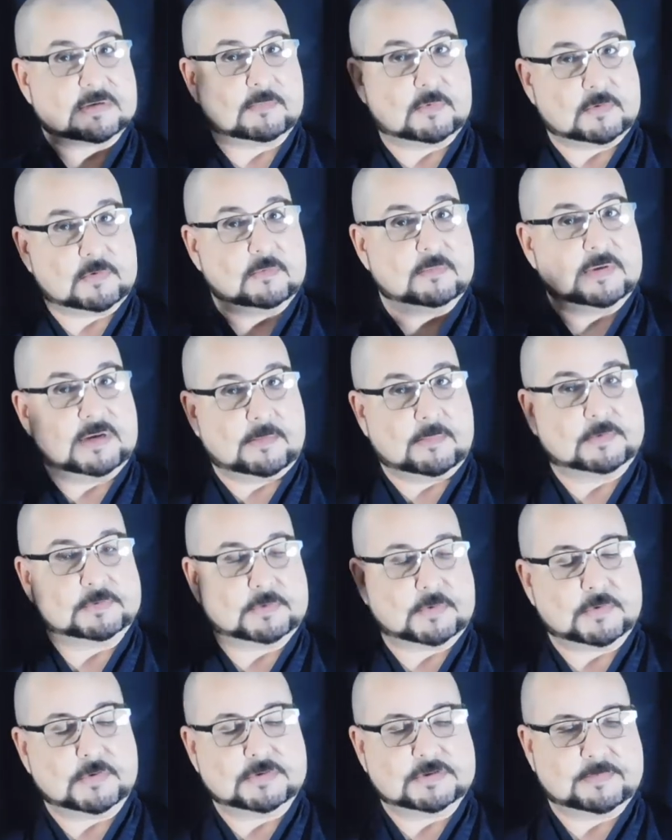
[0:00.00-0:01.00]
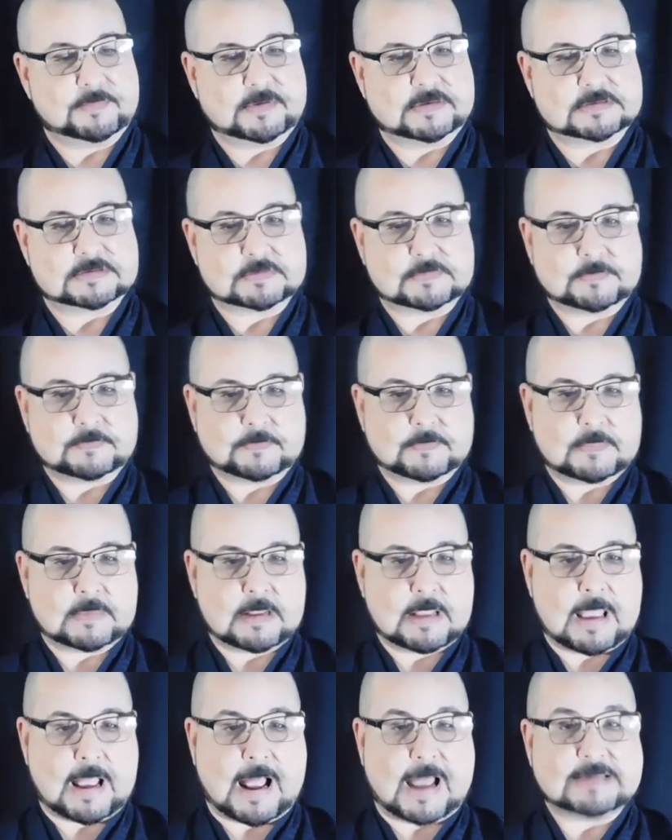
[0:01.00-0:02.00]
Saburo Minamoto Yoshimitsu.
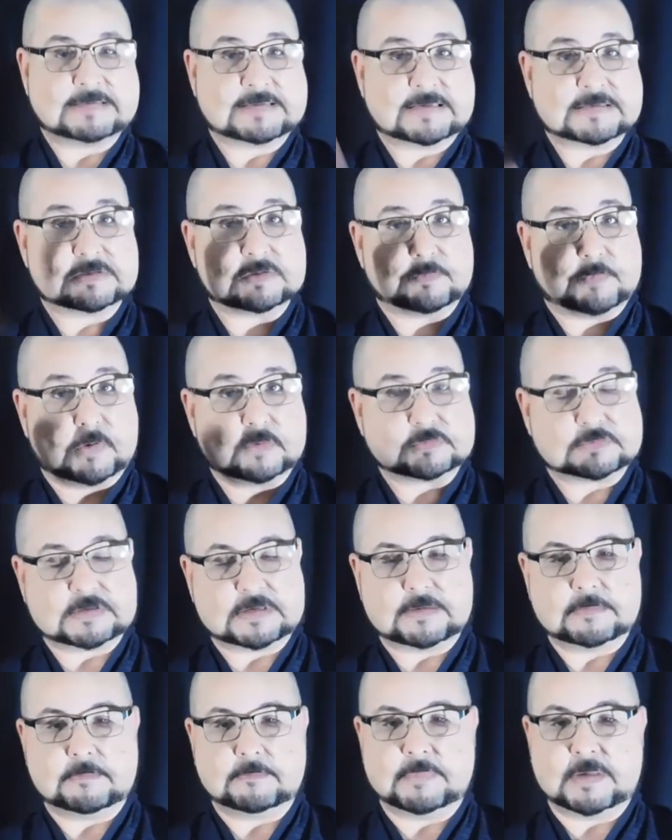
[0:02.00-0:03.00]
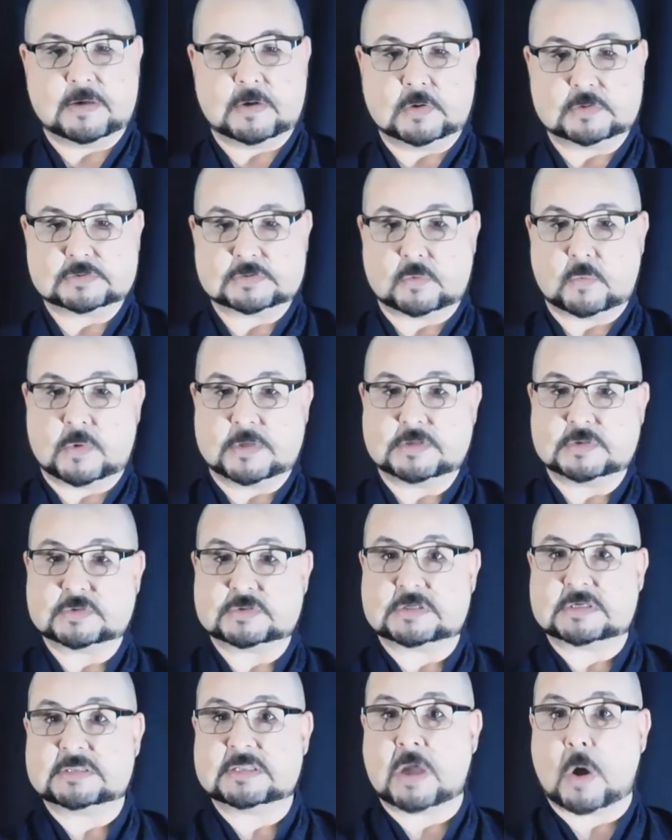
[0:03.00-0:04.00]
I say supposedly because when you
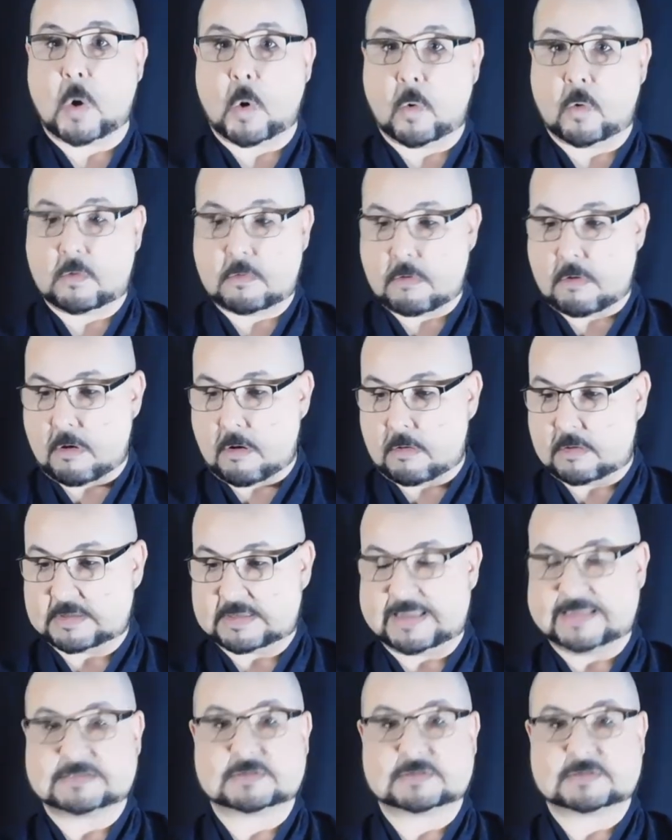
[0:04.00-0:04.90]
see the old uh,